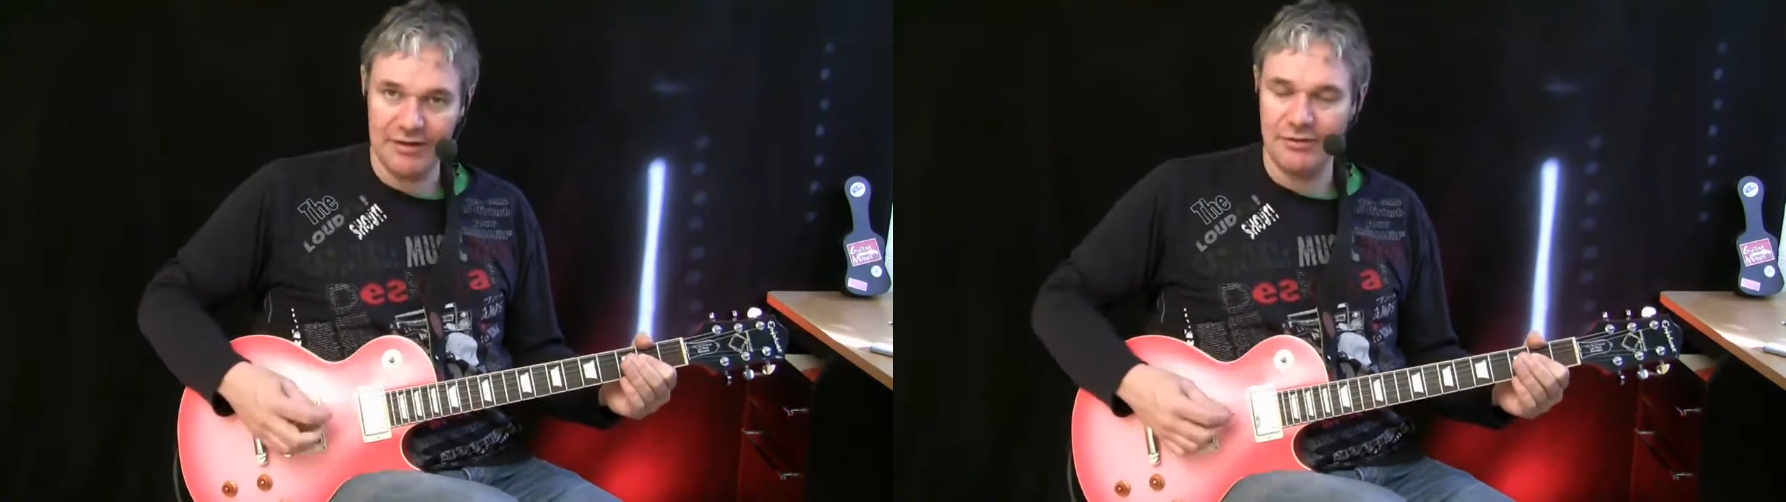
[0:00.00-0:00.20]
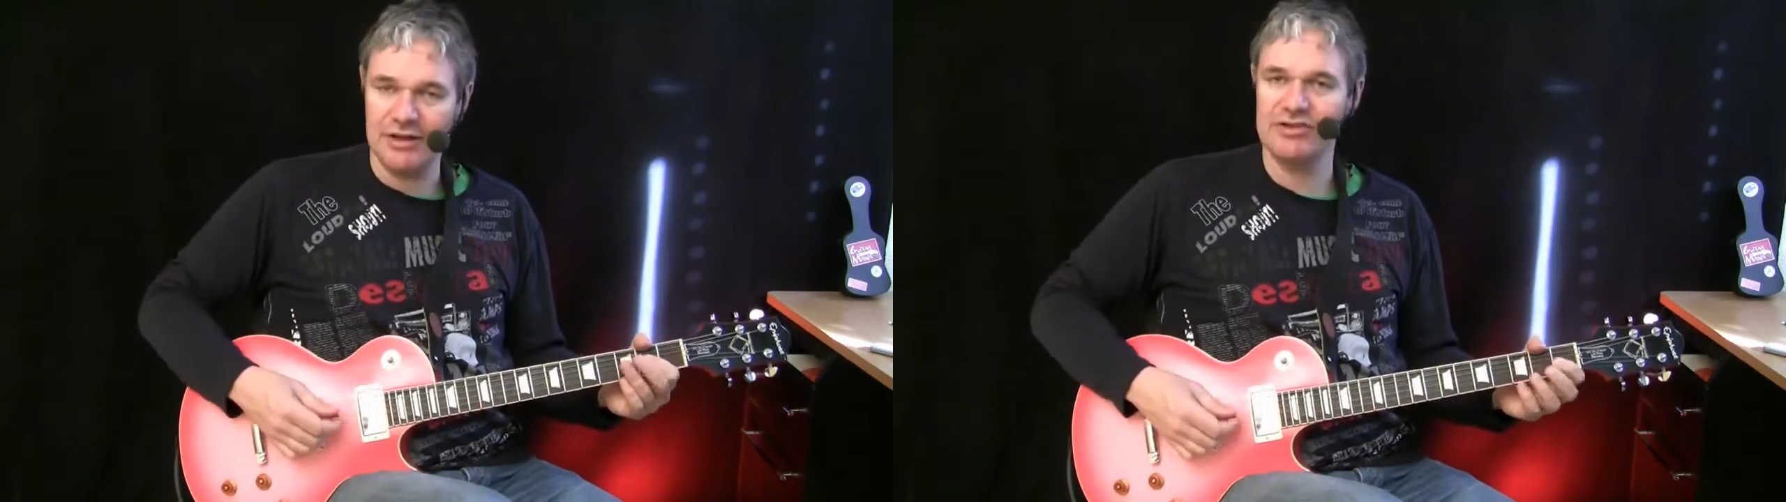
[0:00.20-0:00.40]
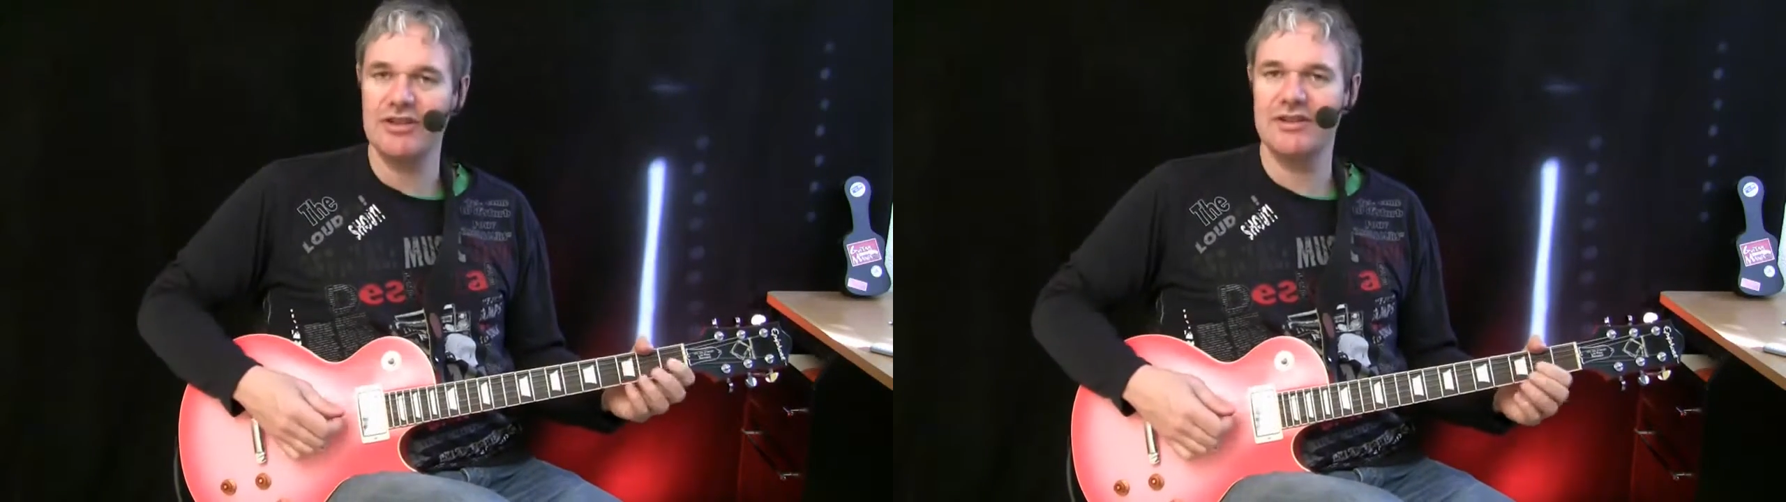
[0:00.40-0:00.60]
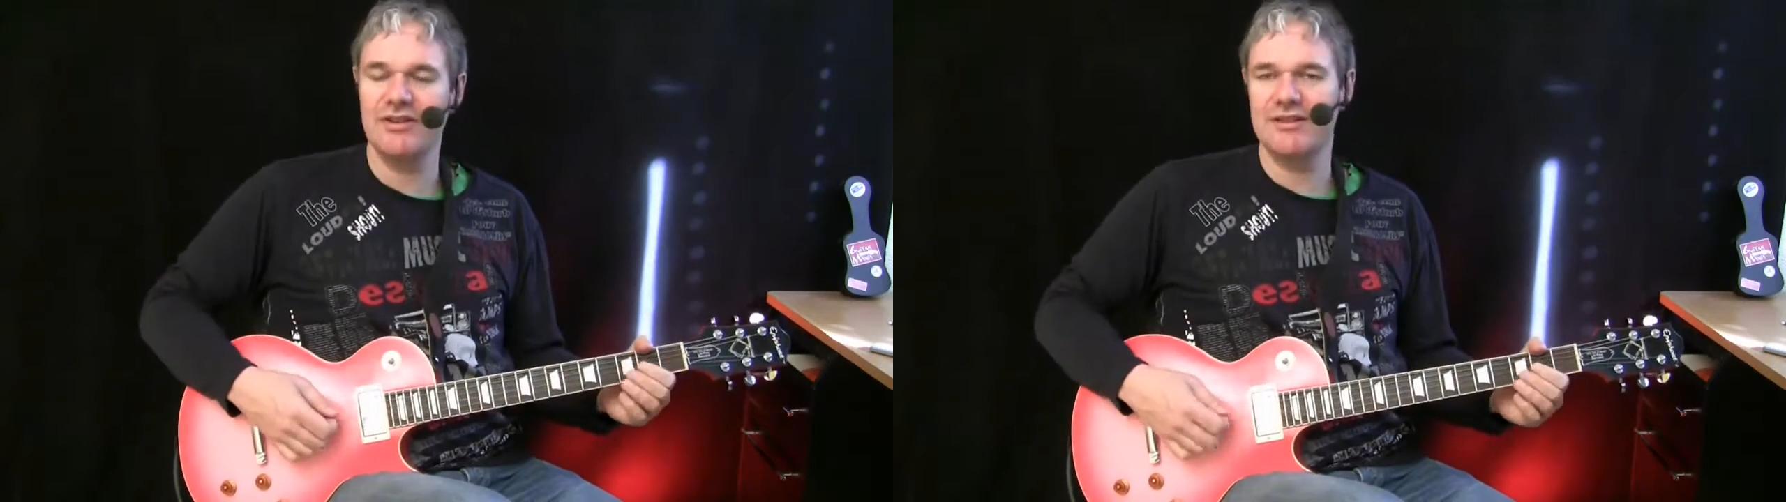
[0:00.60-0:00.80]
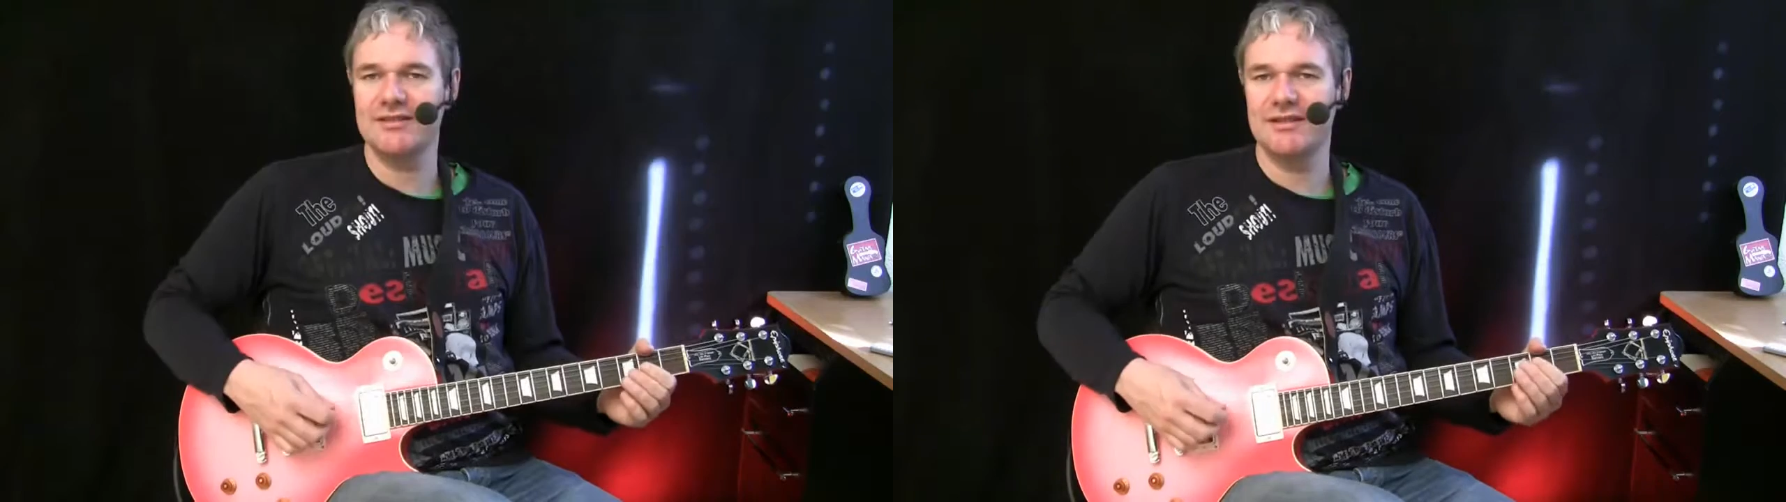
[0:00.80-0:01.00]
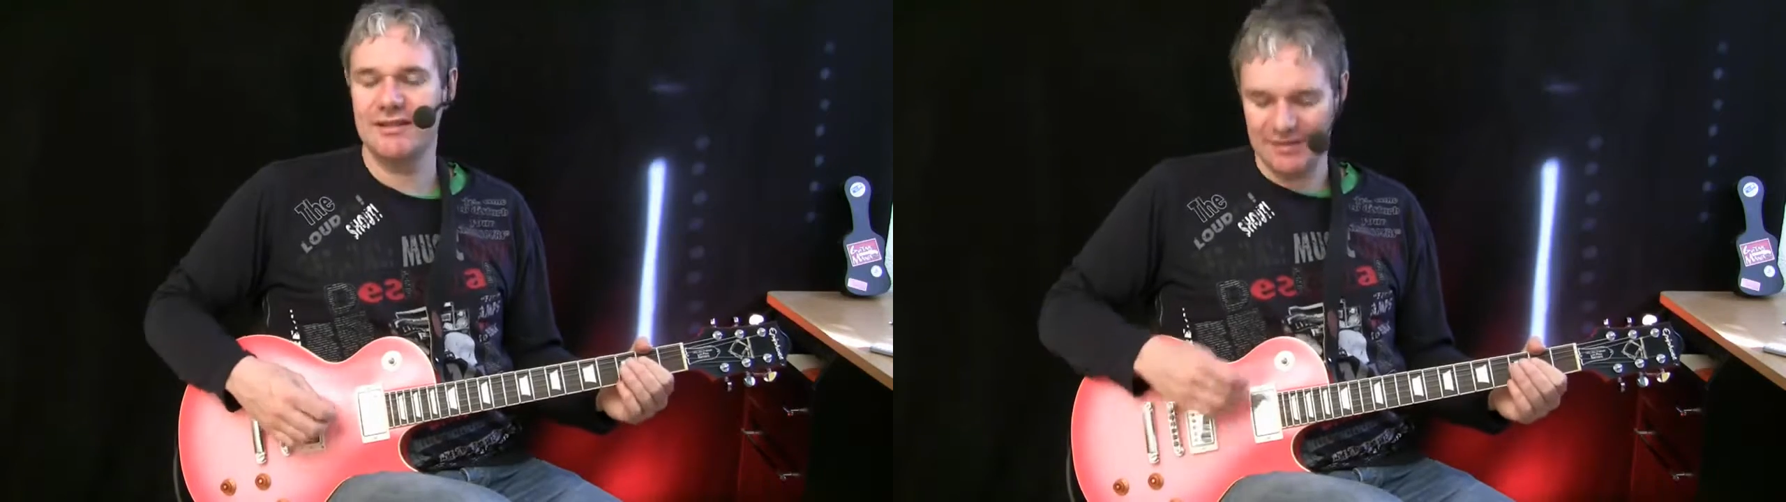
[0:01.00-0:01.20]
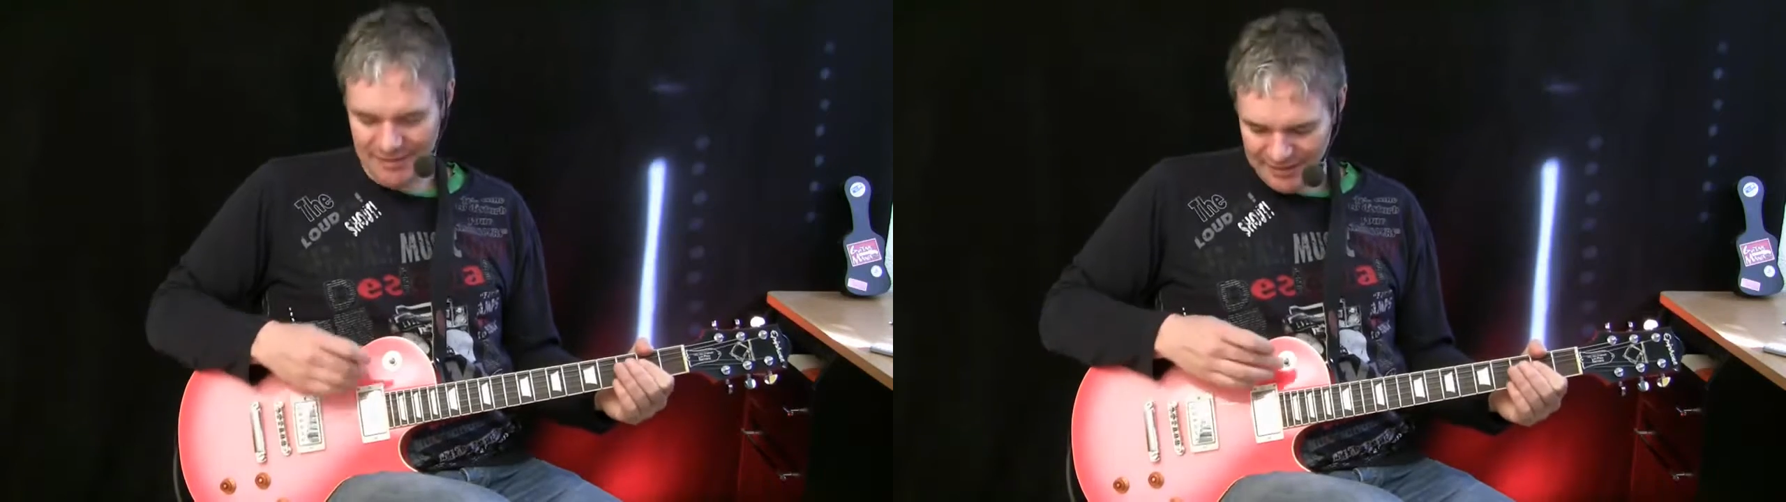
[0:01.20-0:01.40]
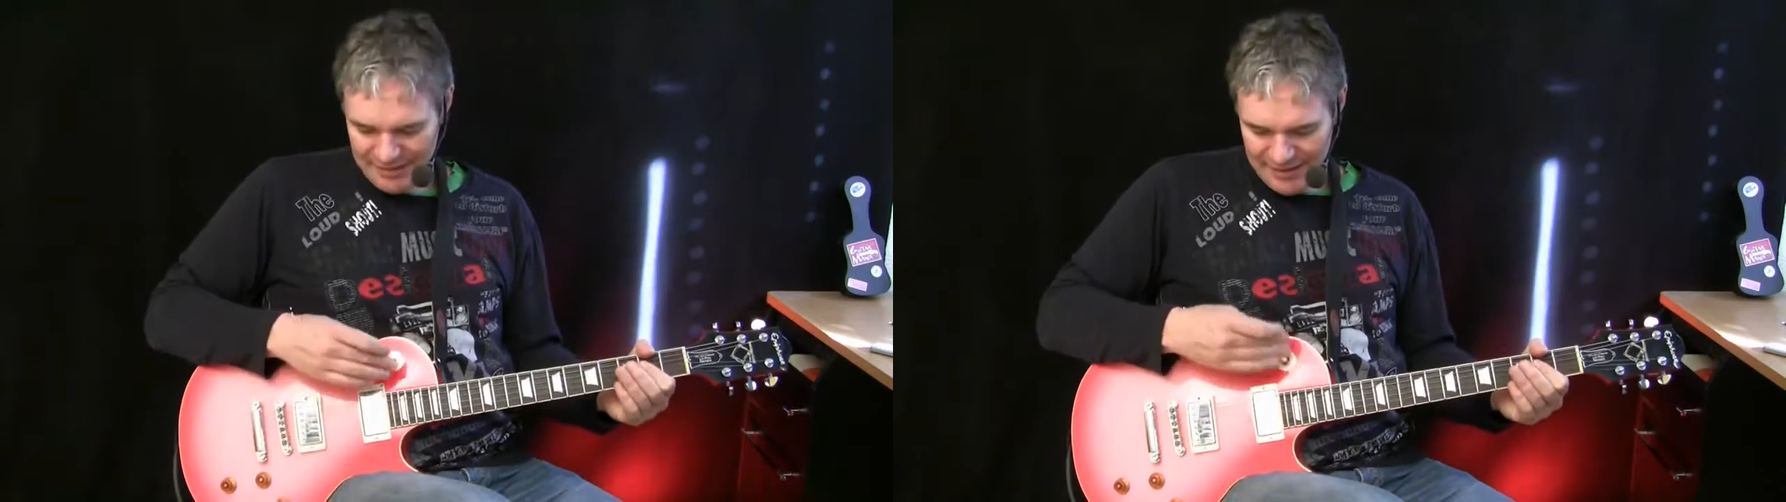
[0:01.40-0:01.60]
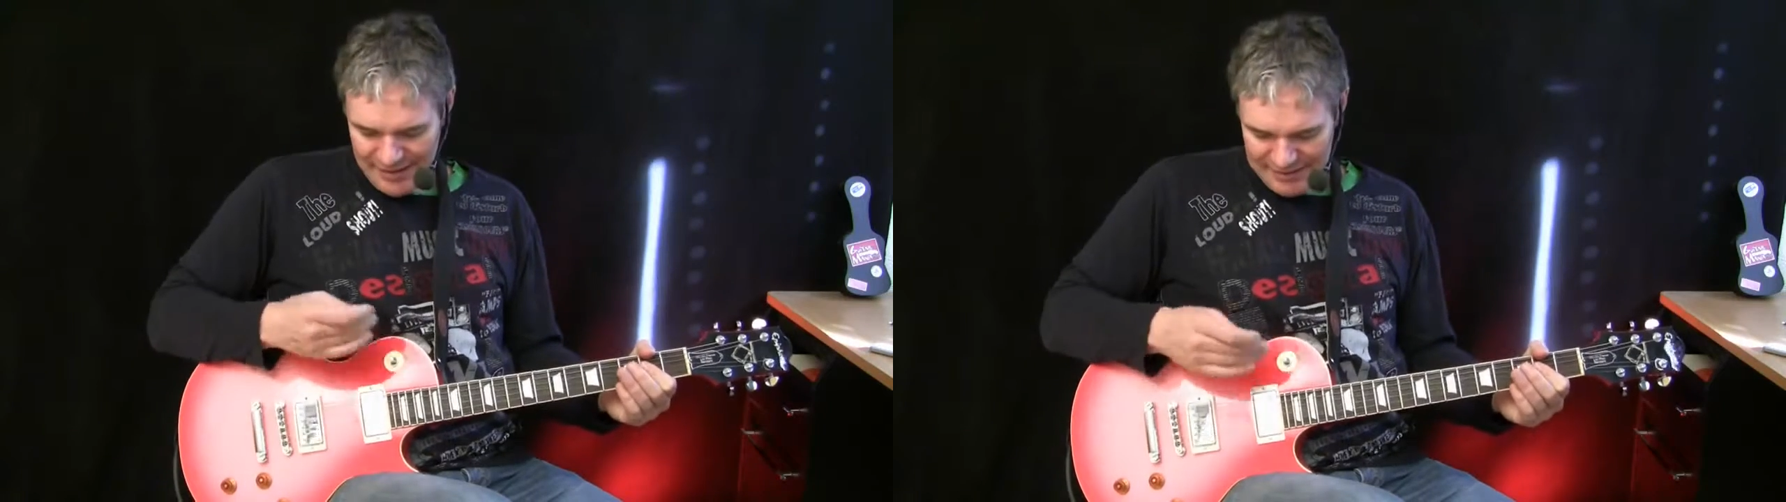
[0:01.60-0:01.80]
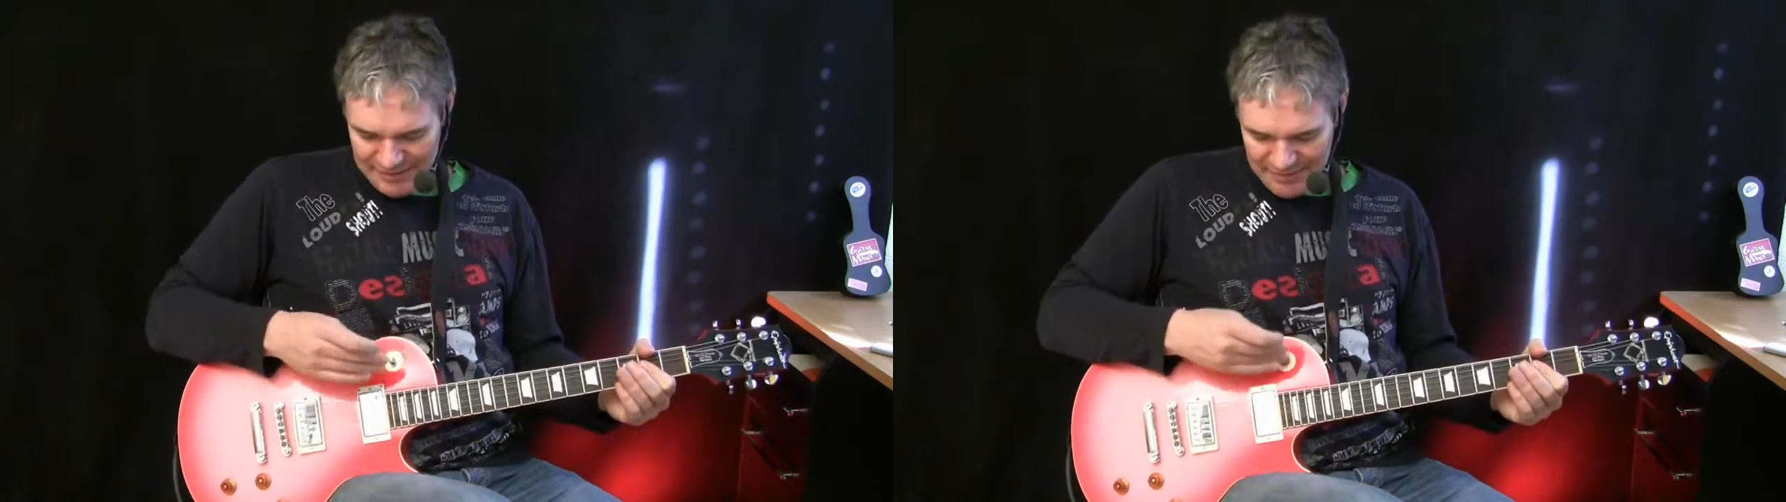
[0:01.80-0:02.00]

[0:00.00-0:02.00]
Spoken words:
Crunch guitar is a